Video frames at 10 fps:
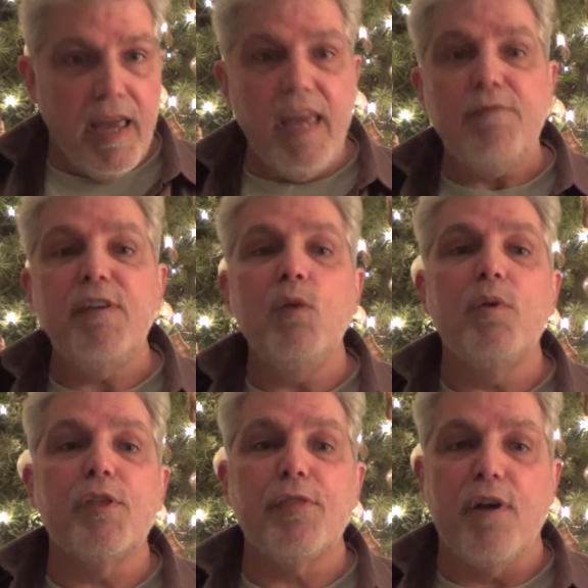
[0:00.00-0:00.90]
If he
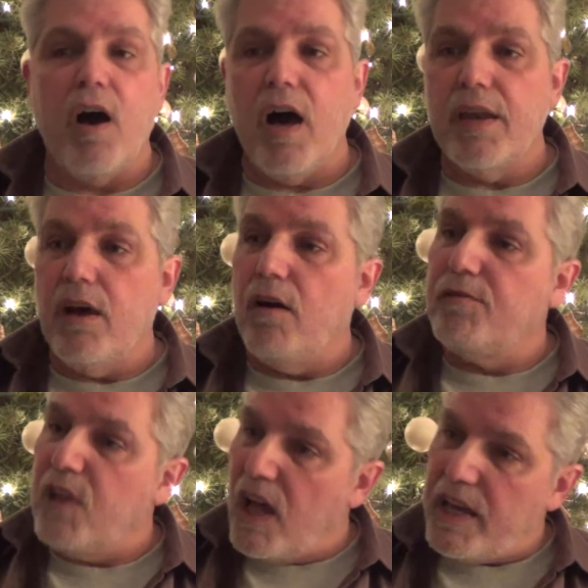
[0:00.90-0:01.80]
would have thought
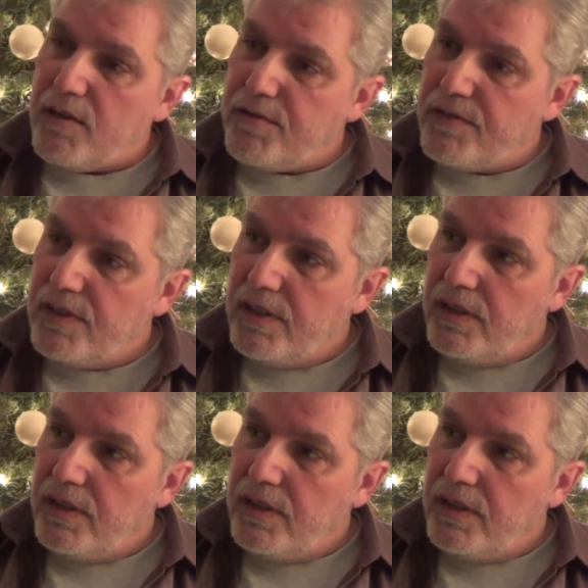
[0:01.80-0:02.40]
of life